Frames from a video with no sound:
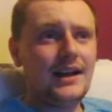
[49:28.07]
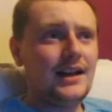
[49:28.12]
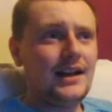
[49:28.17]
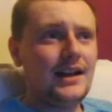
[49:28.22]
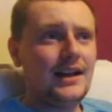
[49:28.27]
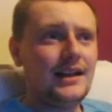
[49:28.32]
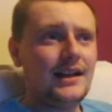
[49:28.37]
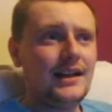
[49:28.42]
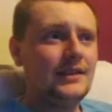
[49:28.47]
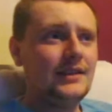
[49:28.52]

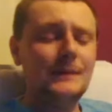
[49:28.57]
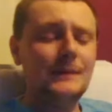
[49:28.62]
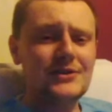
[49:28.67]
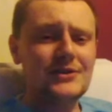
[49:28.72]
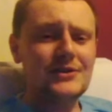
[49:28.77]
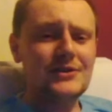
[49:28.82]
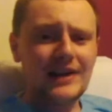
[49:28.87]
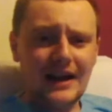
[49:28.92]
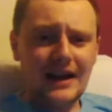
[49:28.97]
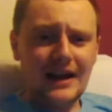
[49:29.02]

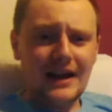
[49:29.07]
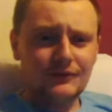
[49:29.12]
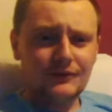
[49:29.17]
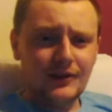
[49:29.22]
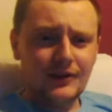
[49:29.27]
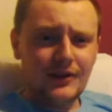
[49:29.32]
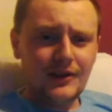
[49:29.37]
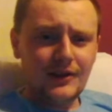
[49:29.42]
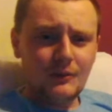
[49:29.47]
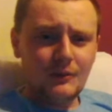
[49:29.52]
especially
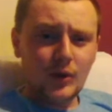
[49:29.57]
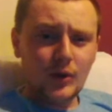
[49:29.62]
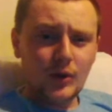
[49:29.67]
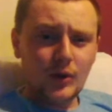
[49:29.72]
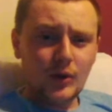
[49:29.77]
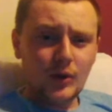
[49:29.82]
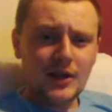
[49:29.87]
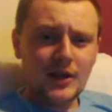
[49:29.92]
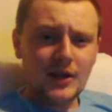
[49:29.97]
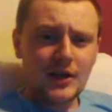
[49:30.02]
after what's
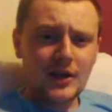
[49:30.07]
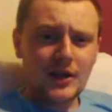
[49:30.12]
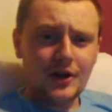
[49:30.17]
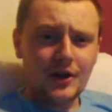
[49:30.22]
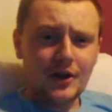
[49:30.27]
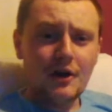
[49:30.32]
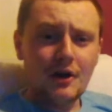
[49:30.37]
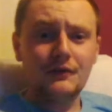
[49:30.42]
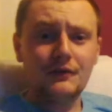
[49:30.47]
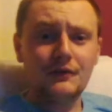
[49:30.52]
been going on
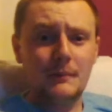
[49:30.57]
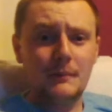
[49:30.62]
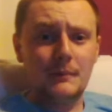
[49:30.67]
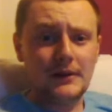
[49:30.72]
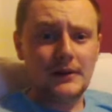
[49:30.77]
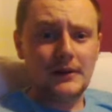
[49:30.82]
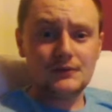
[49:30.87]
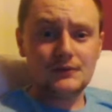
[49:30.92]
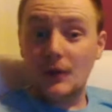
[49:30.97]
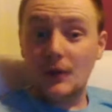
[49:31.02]
off the
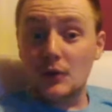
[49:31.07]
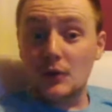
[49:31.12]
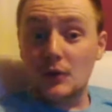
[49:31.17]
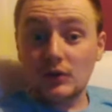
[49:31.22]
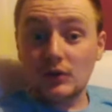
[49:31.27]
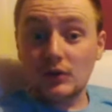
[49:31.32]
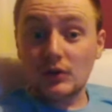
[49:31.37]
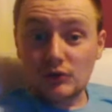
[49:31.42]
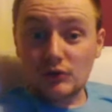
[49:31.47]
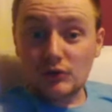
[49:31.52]
pitch. For those
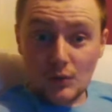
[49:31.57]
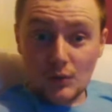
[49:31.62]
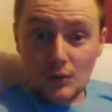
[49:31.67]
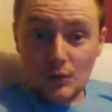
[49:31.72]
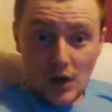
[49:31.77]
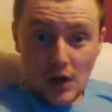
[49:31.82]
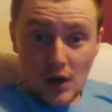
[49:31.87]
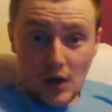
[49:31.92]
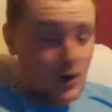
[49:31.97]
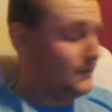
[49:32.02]
who don't
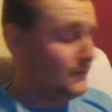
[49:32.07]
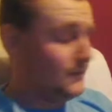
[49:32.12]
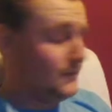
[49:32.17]
know,